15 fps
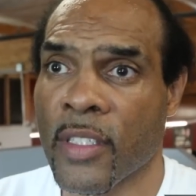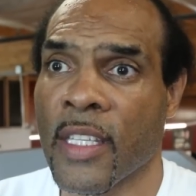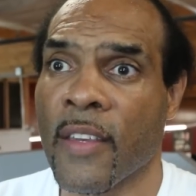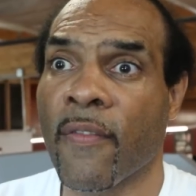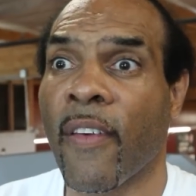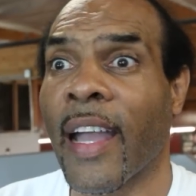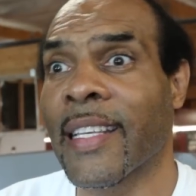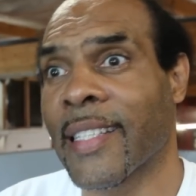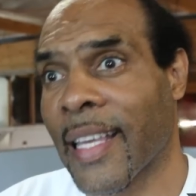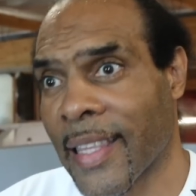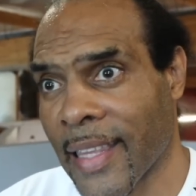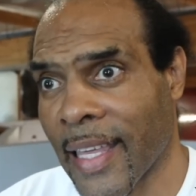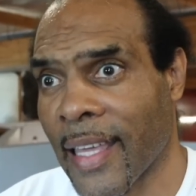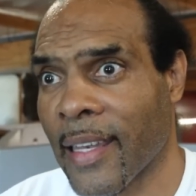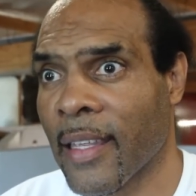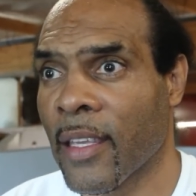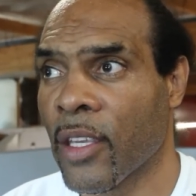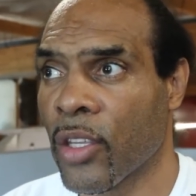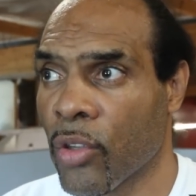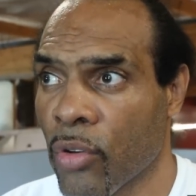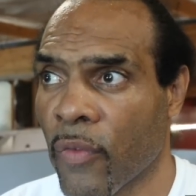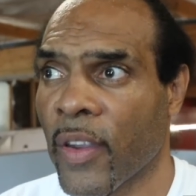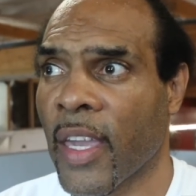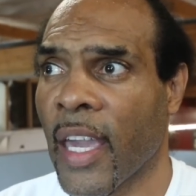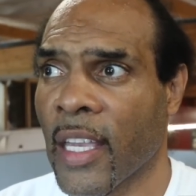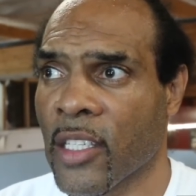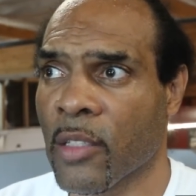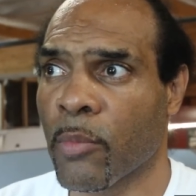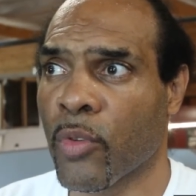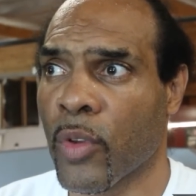to see fights like that.
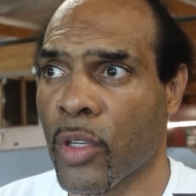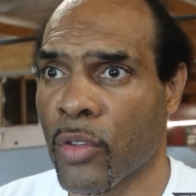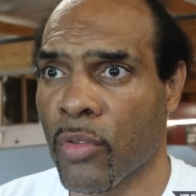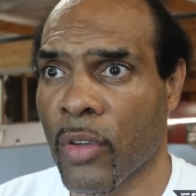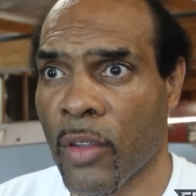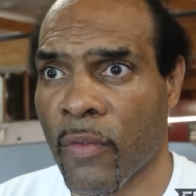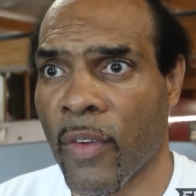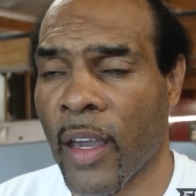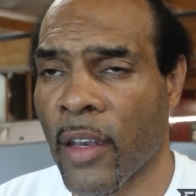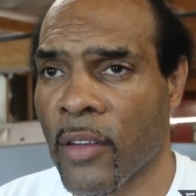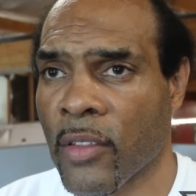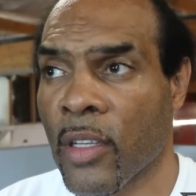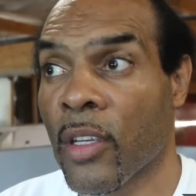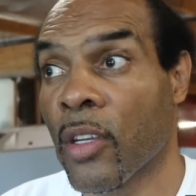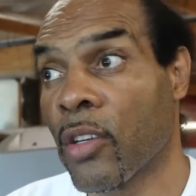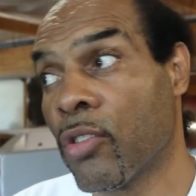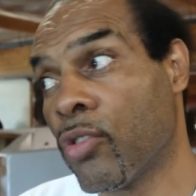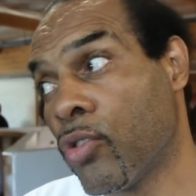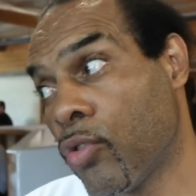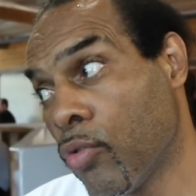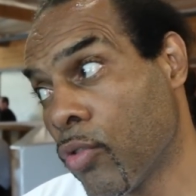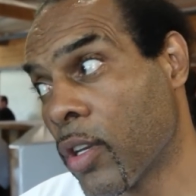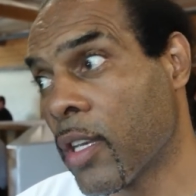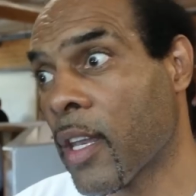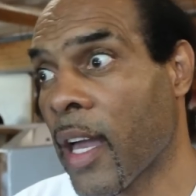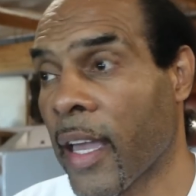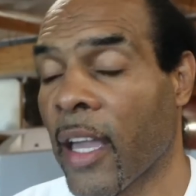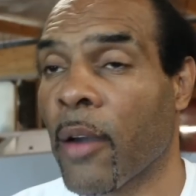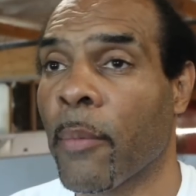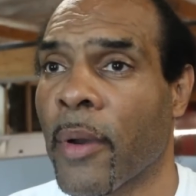Unification between two good fighters, two good
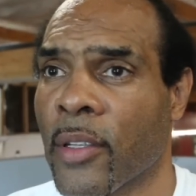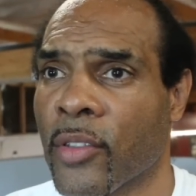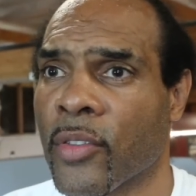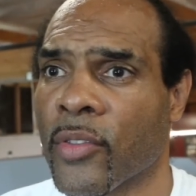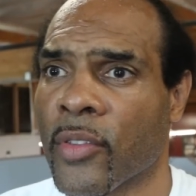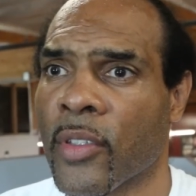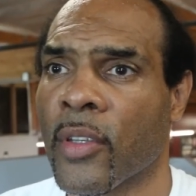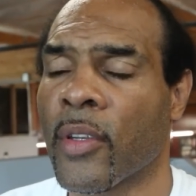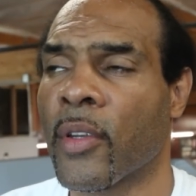knockout punches.